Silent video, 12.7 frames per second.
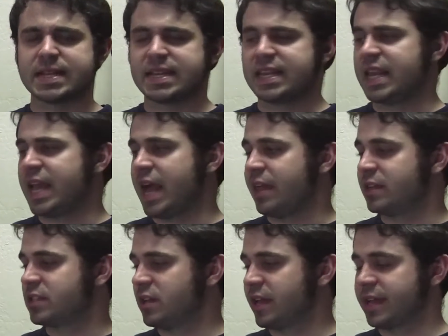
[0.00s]
yeah,
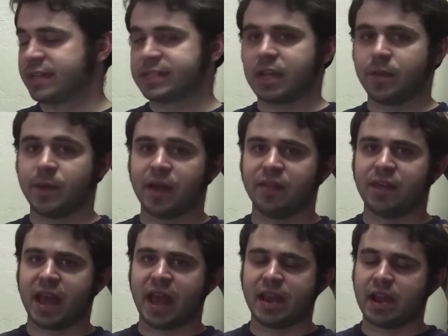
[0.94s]
that's all I gotta say about
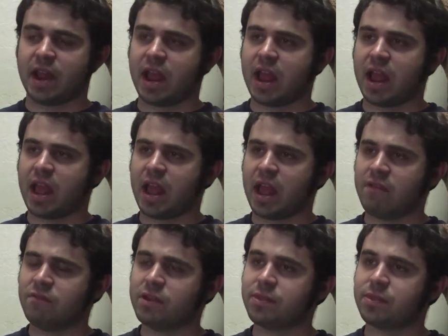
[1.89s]
that.
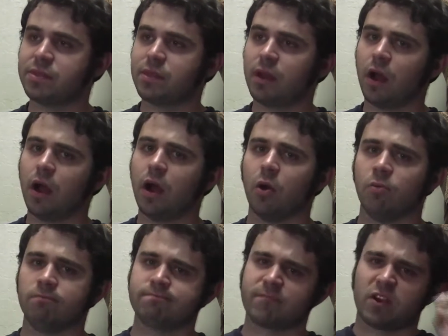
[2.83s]

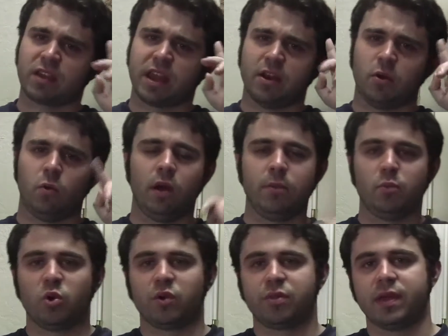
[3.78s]
Oh, okay, no, one
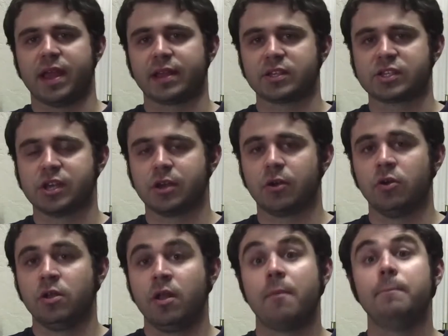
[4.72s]
more thing.
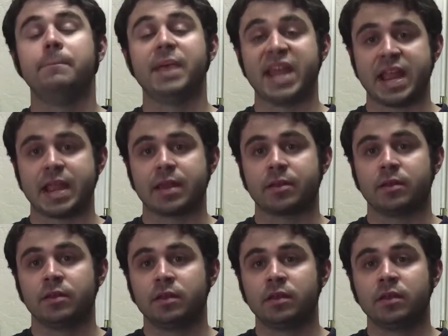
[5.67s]
So, Bane.
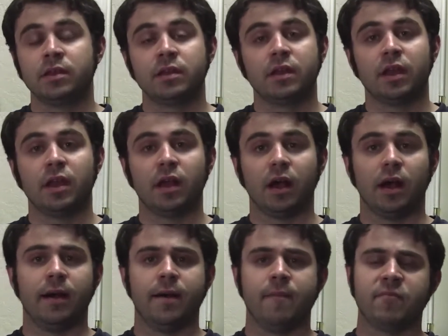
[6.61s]

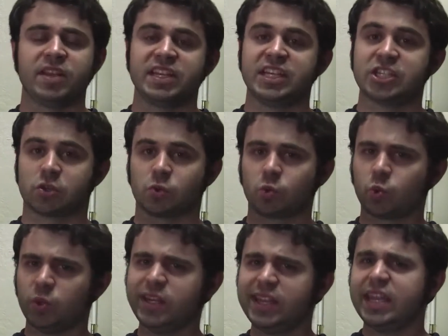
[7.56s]
He's a
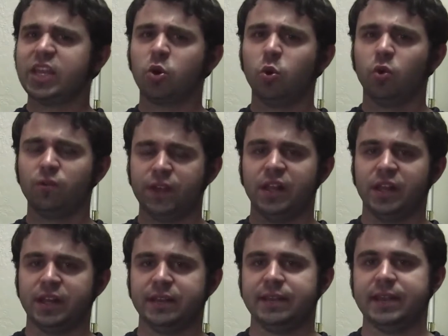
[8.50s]
really cool
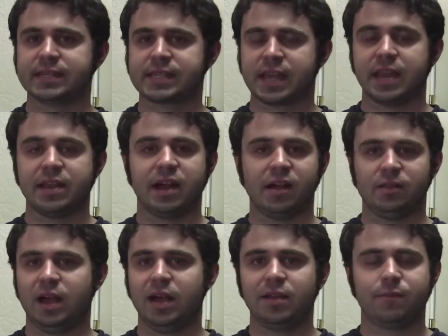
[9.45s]
villain in this, and a
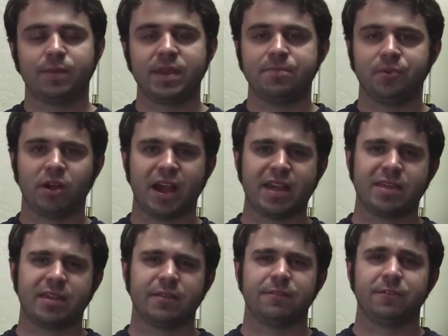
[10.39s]
lot of people, I
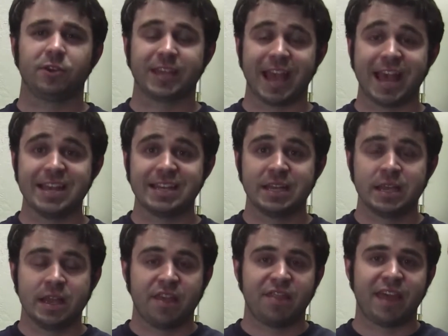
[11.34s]
think, forget
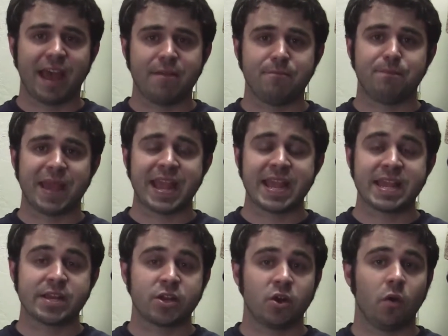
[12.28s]
that
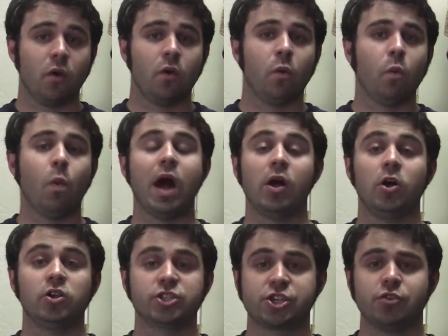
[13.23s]
Bane, while
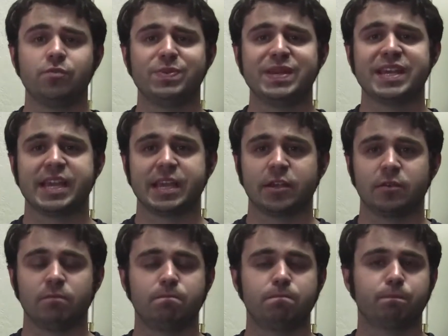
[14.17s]
also being
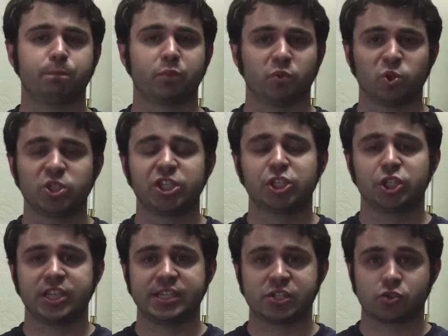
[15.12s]

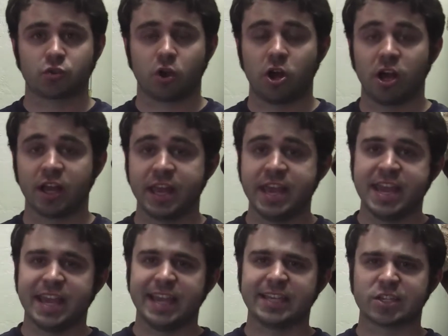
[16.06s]
brutishly strong,
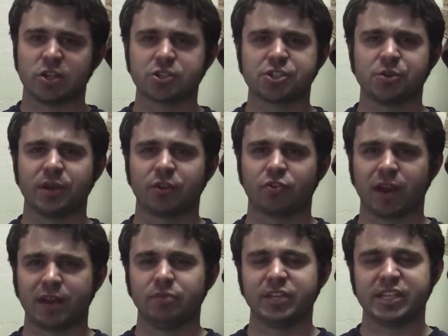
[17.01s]
is also
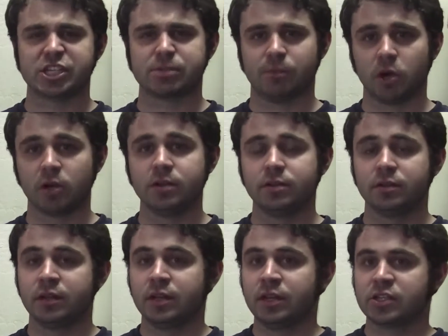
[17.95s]
incredibly smart.
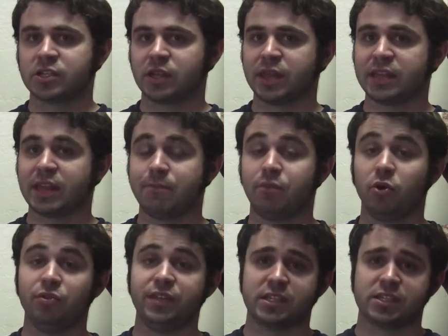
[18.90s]
So I think they
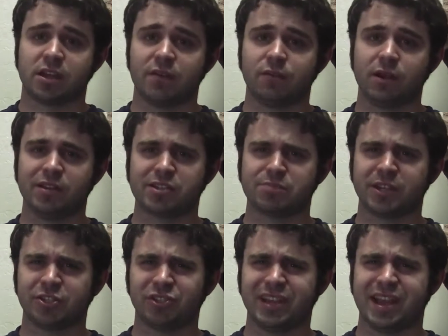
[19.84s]
pulled this off well,
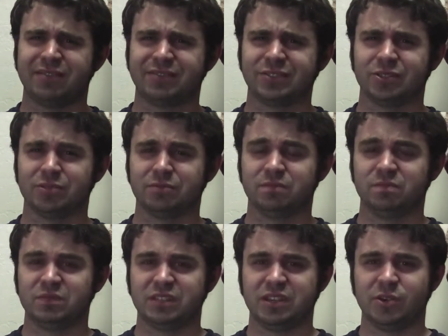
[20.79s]
especially after,
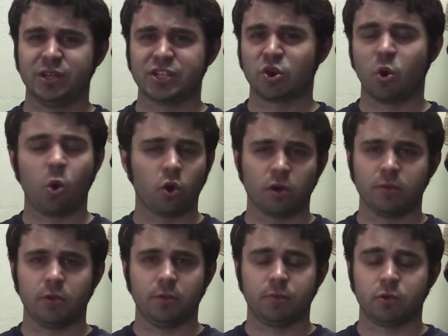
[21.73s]
you know, his
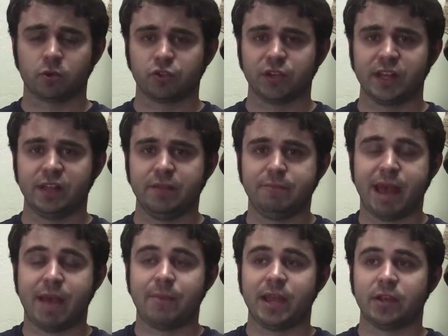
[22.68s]
horrible portrayal in
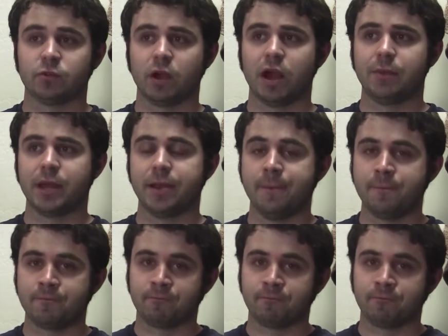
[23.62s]
Batman and Robin.